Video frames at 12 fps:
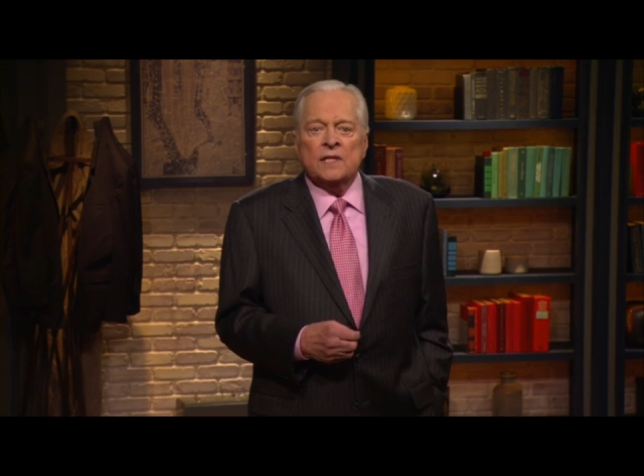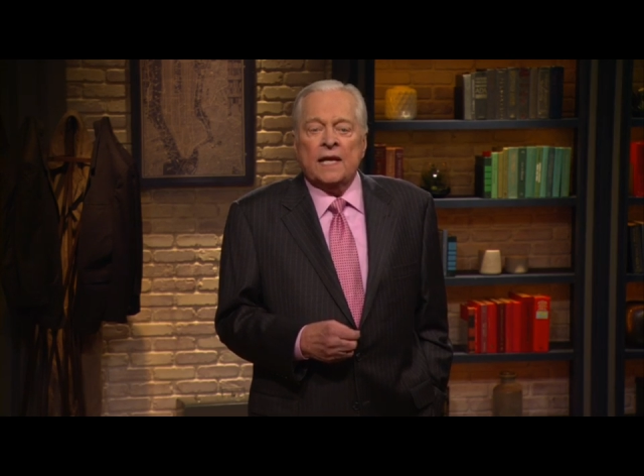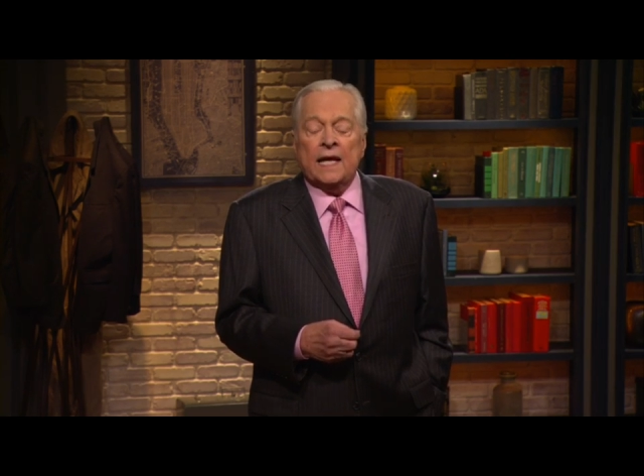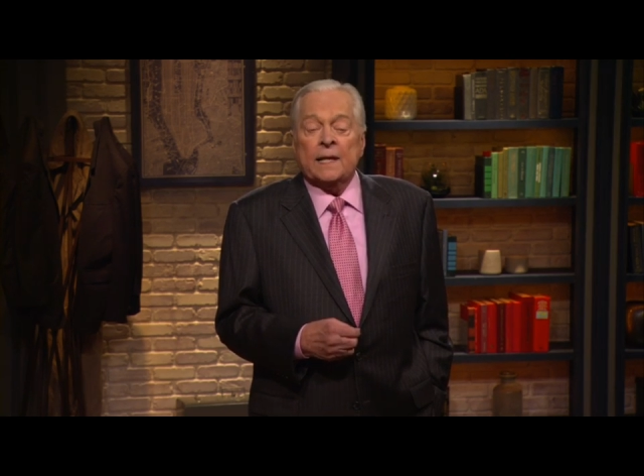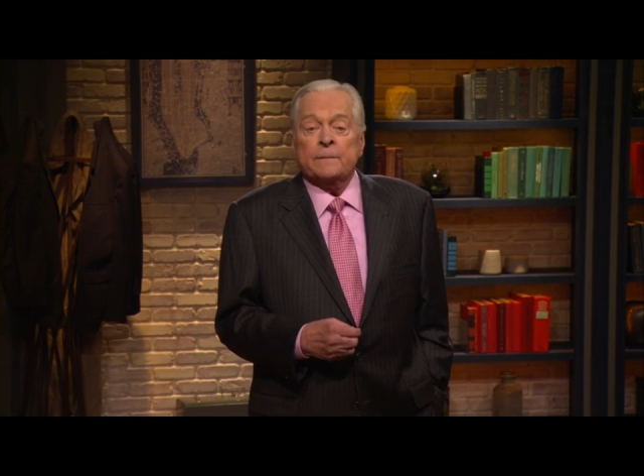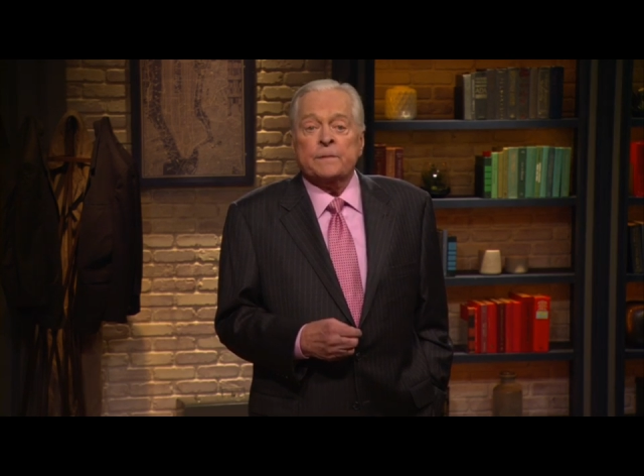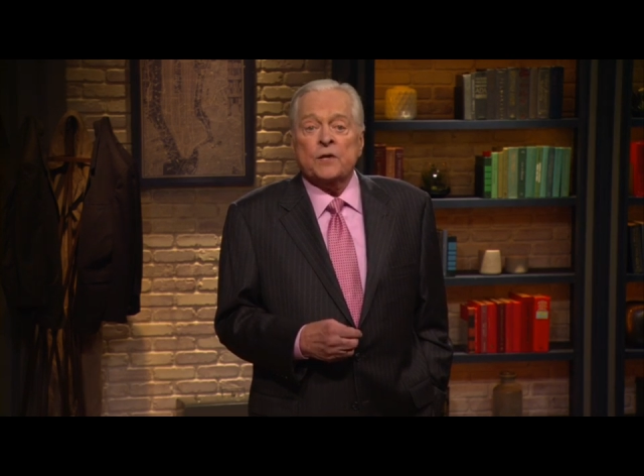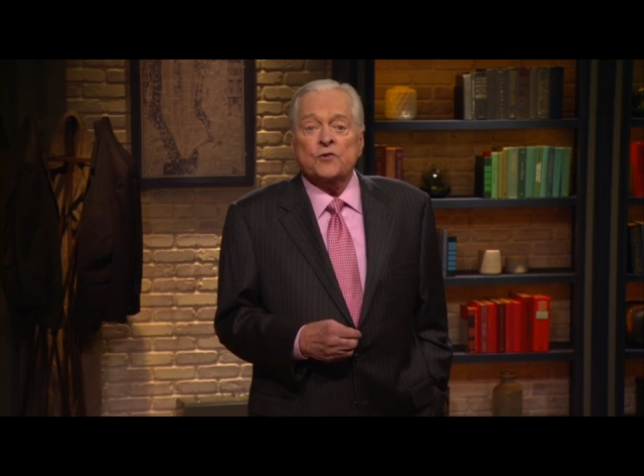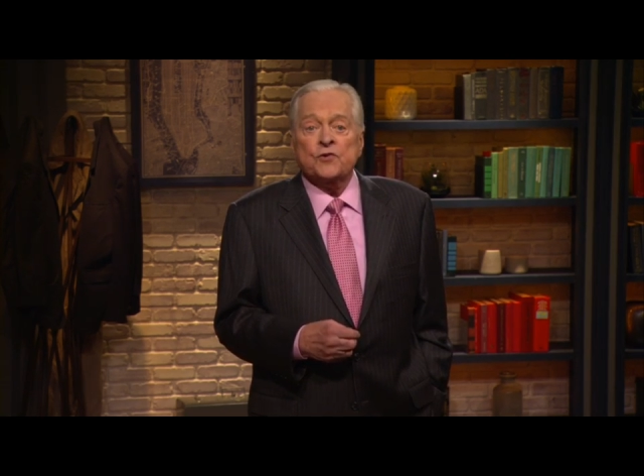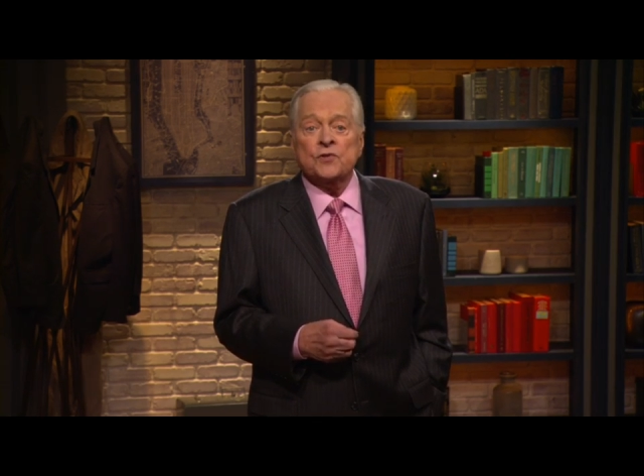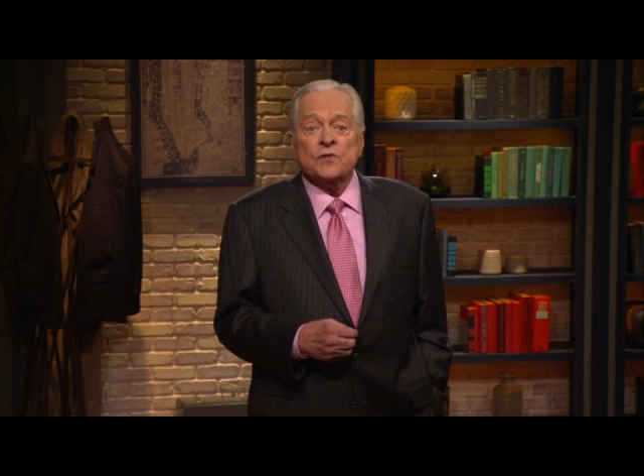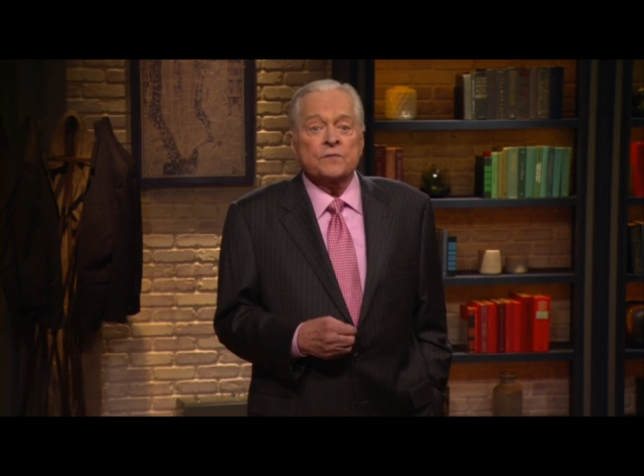
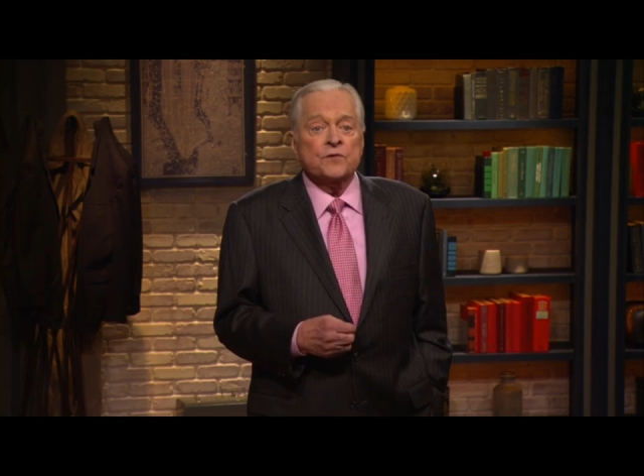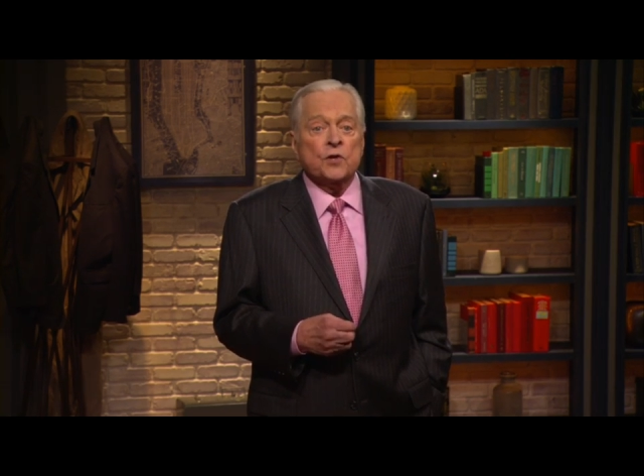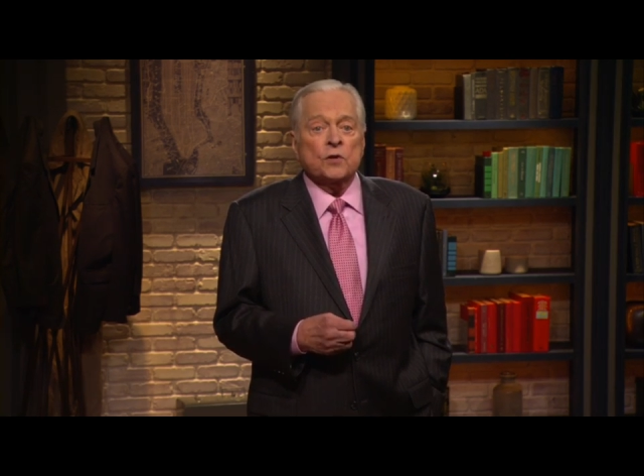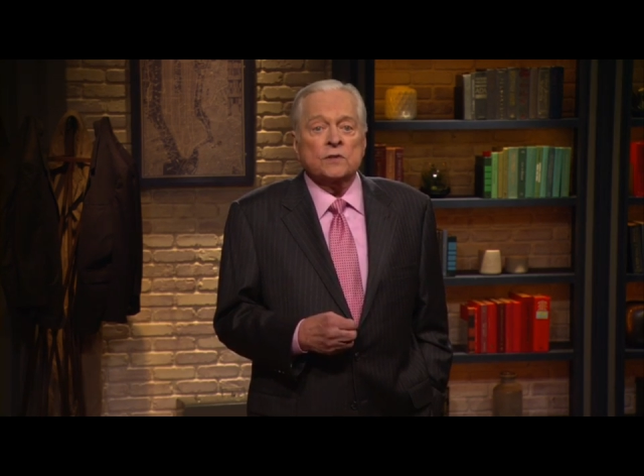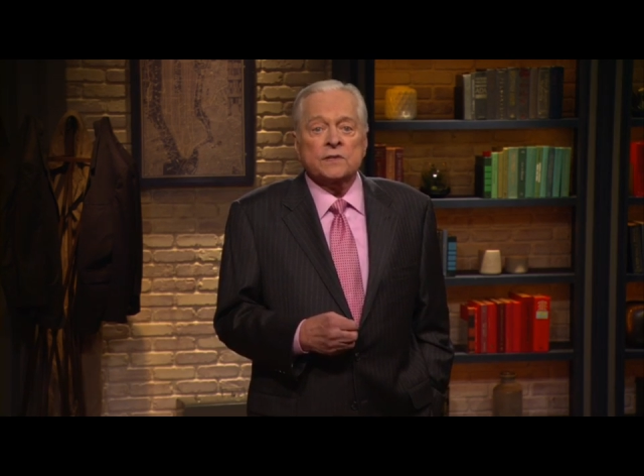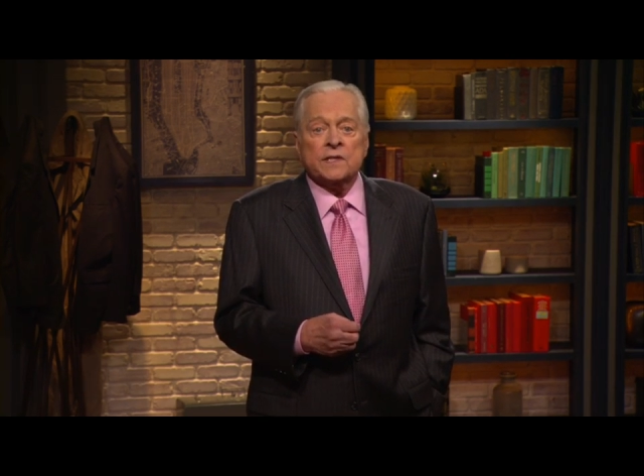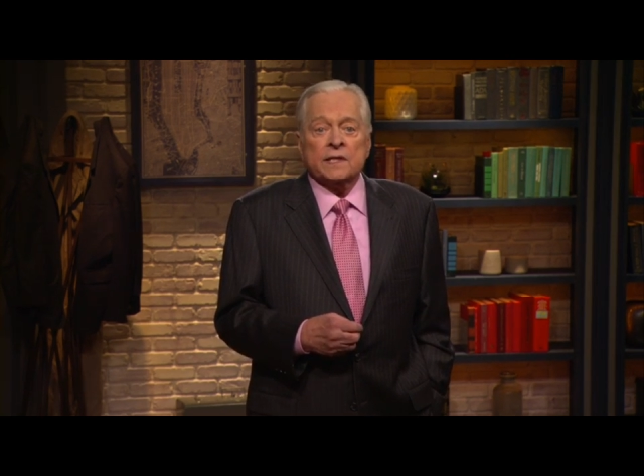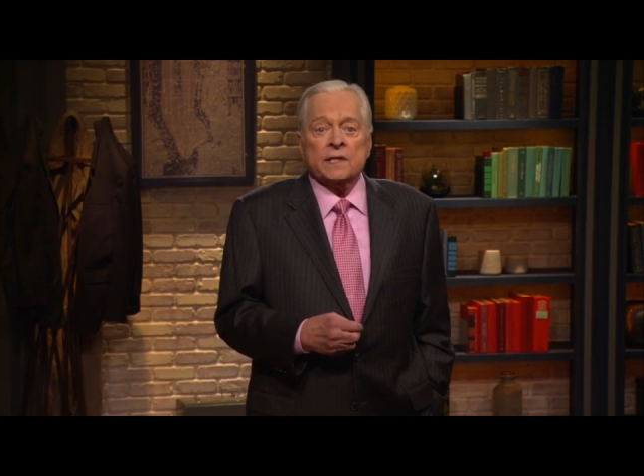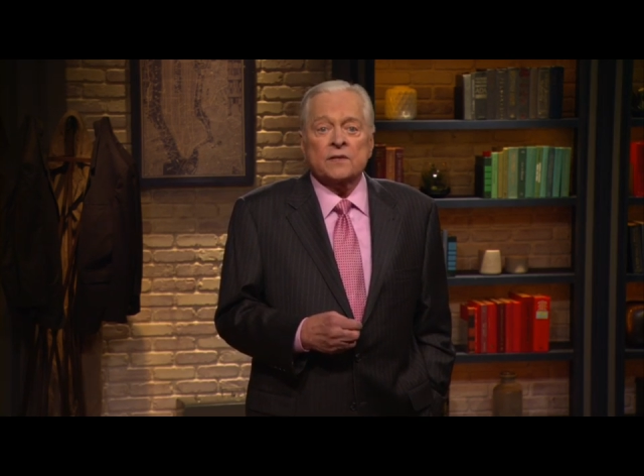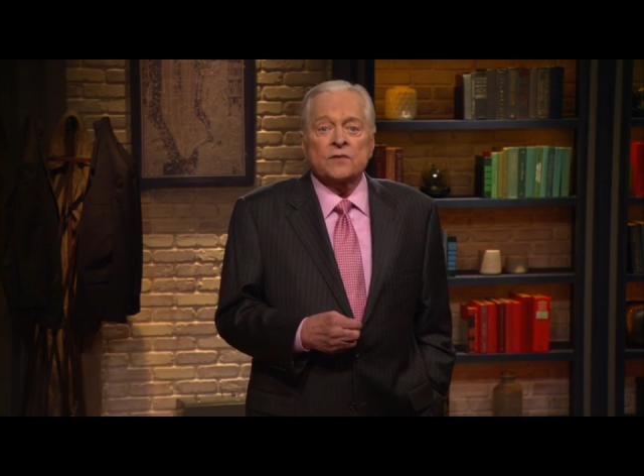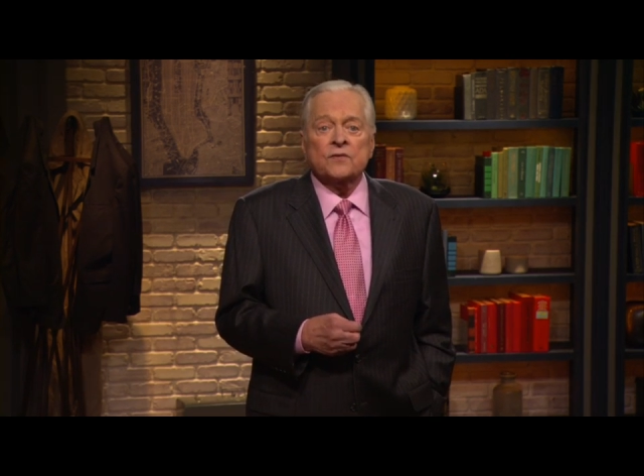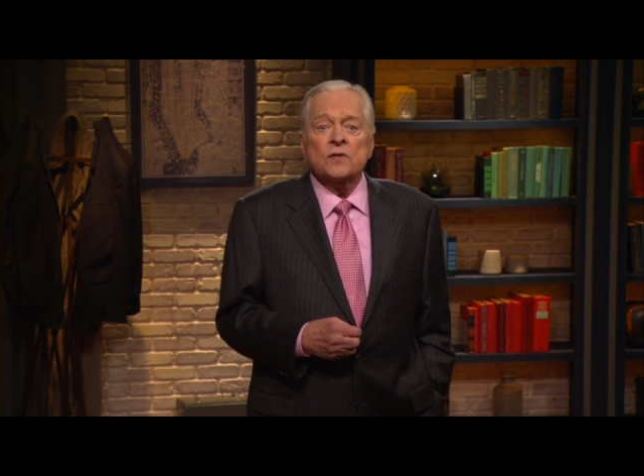adaptations of Charles
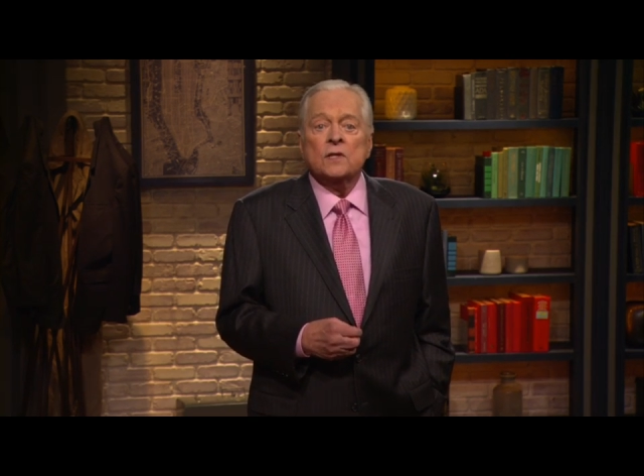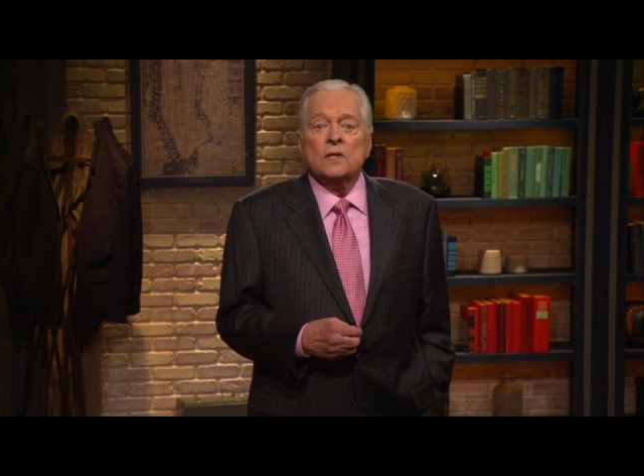Dickens'